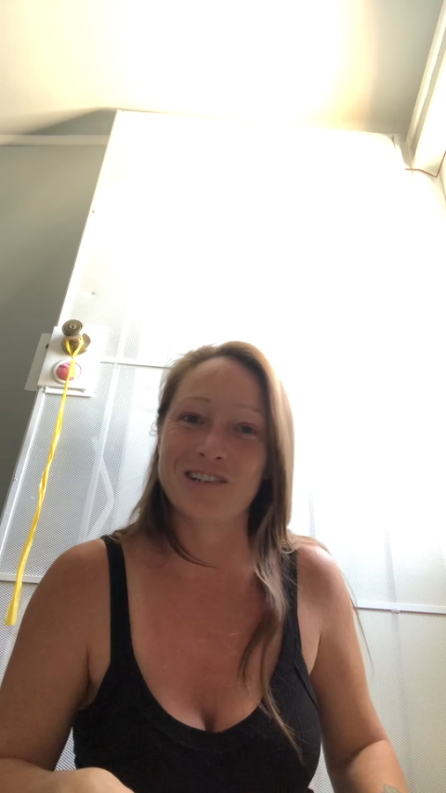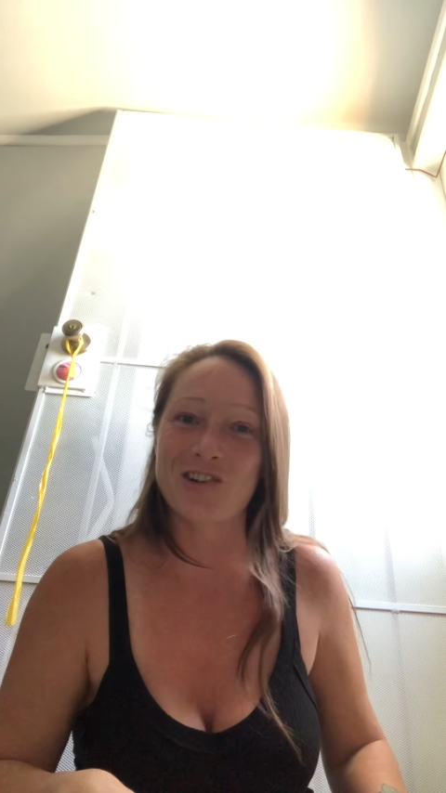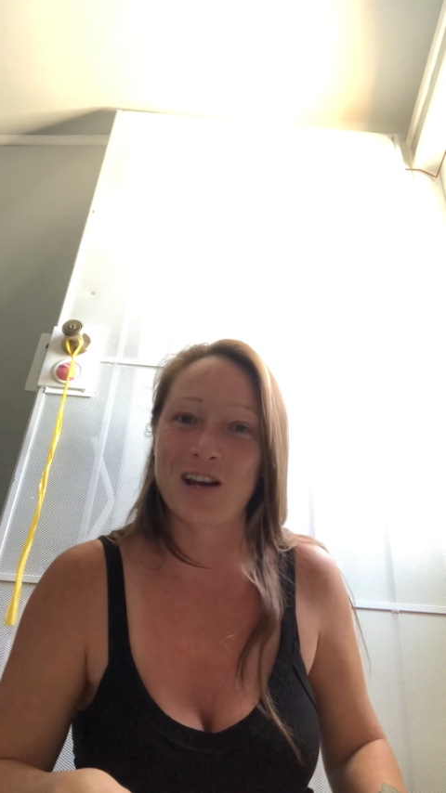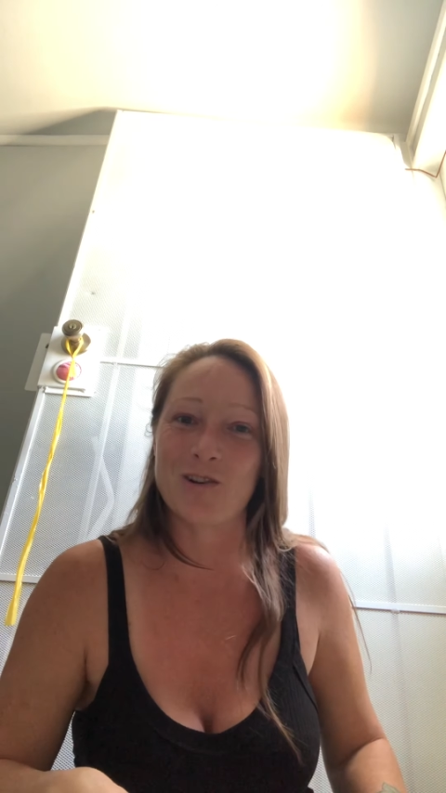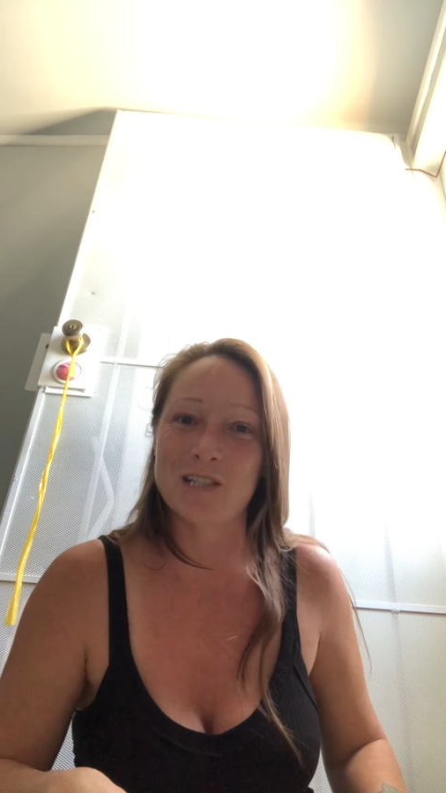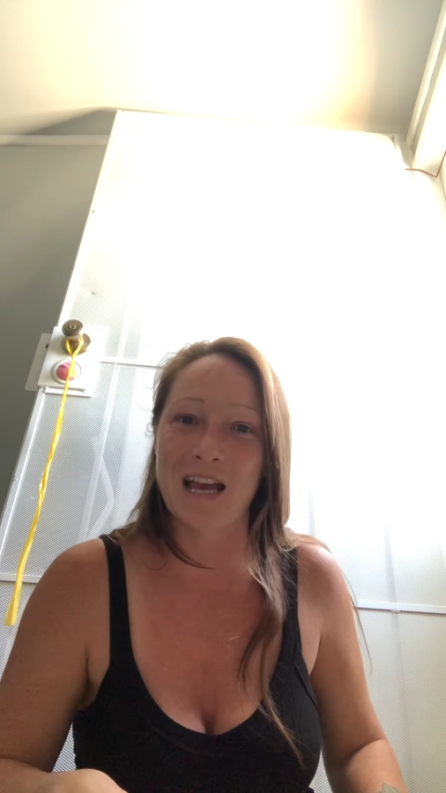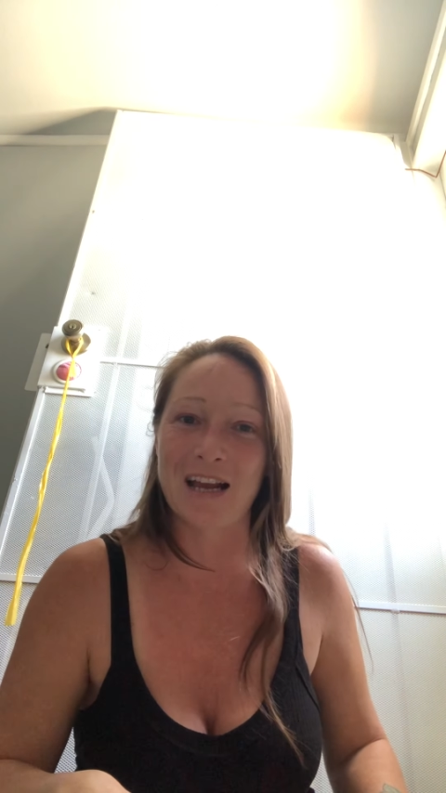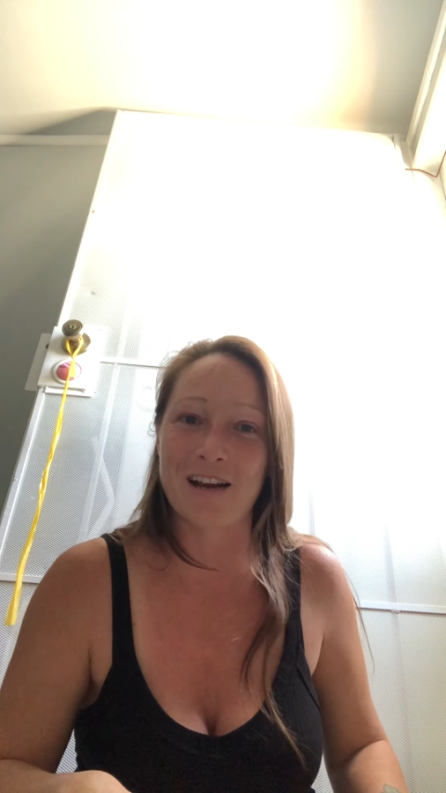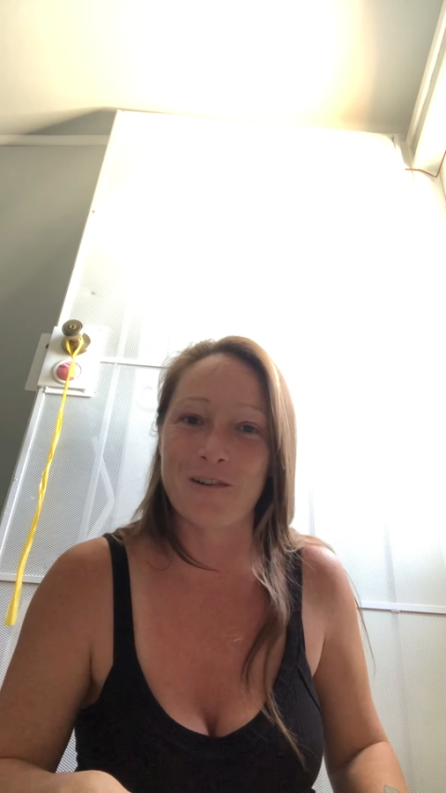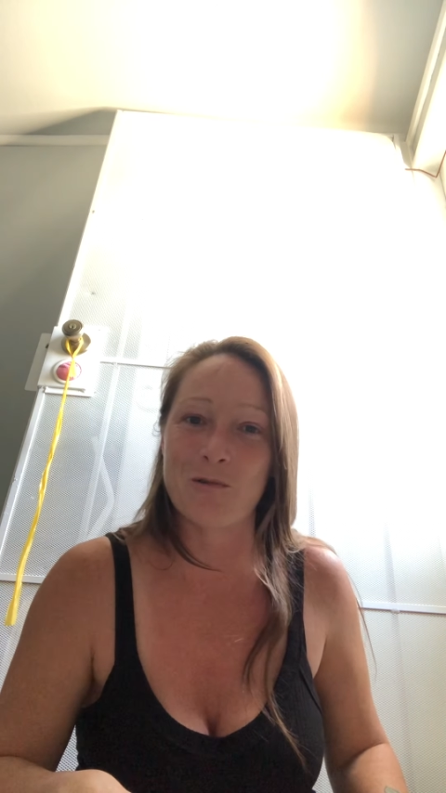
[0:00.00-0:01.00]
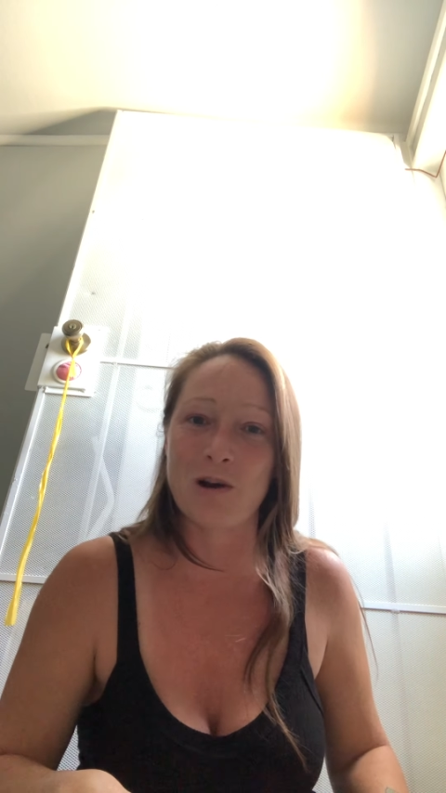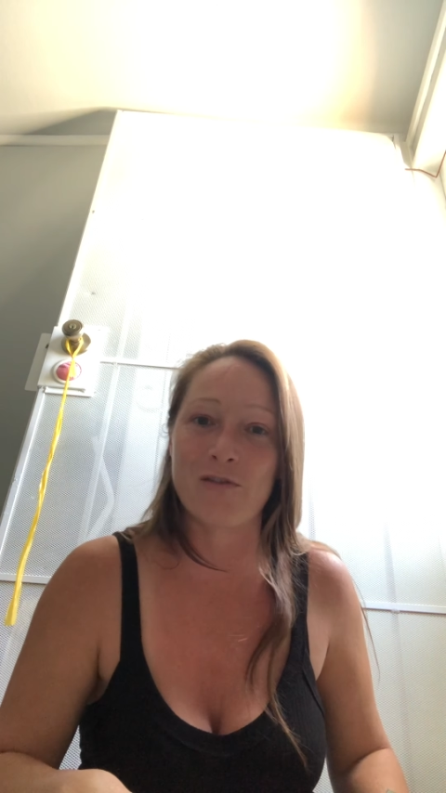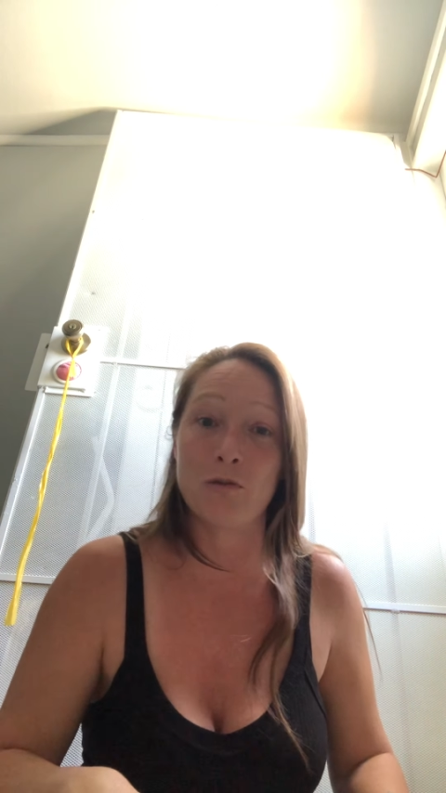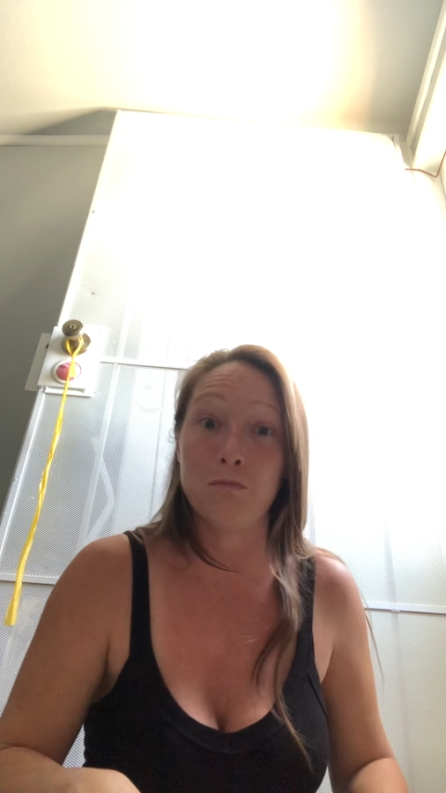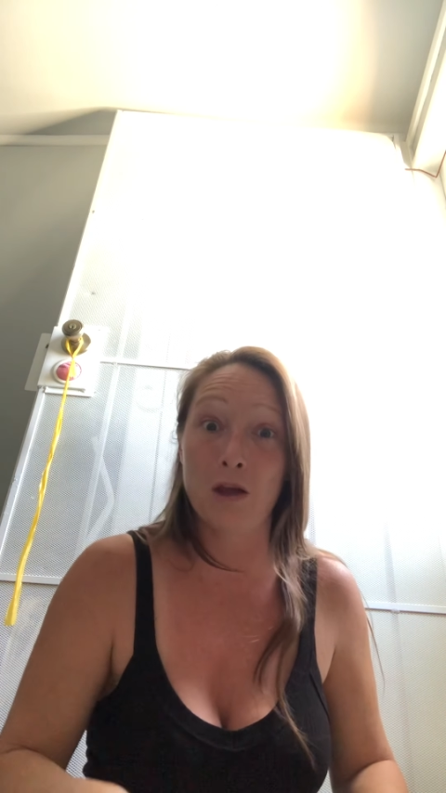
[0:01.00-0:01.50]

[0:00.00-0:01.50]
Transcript: to try to attack every one of them.